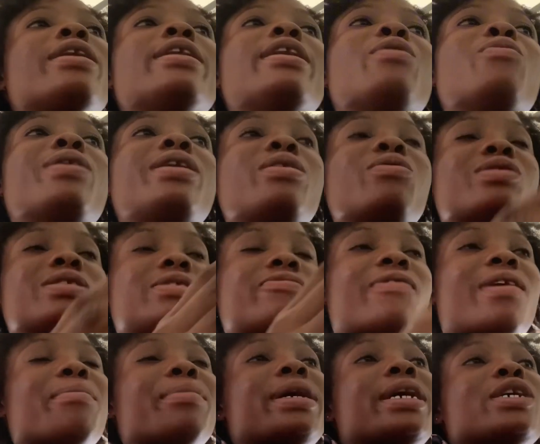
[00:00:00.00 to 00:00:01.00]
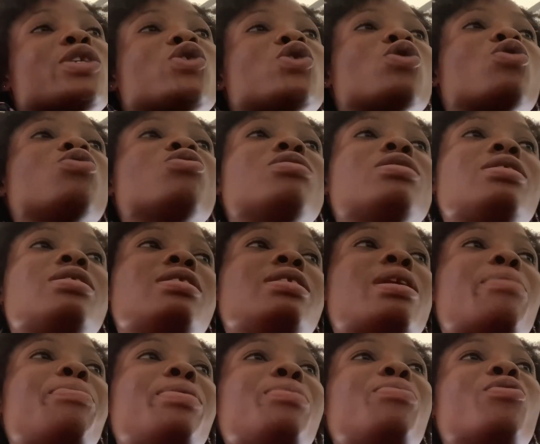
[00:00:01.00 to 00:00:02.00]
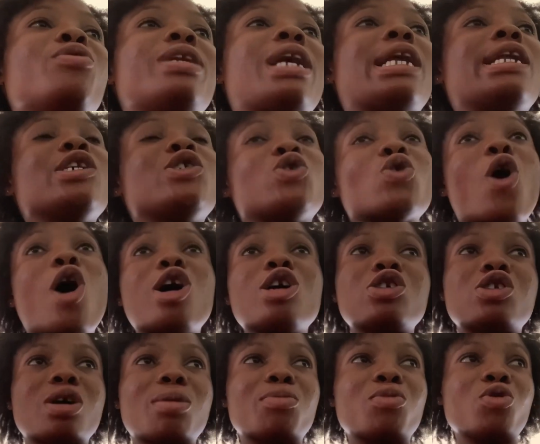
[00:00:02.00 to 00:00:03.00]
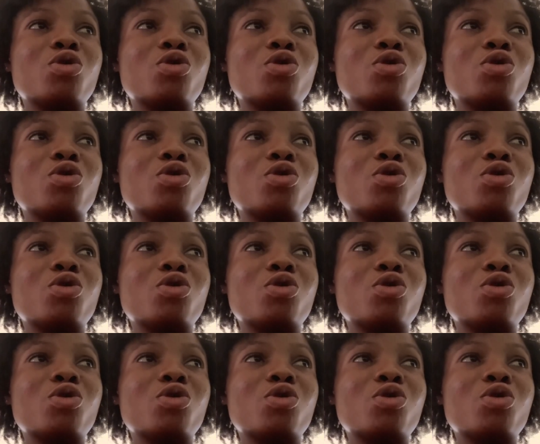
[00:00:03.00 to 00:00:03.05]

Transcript: day when there was famine, he told the people that they should all stop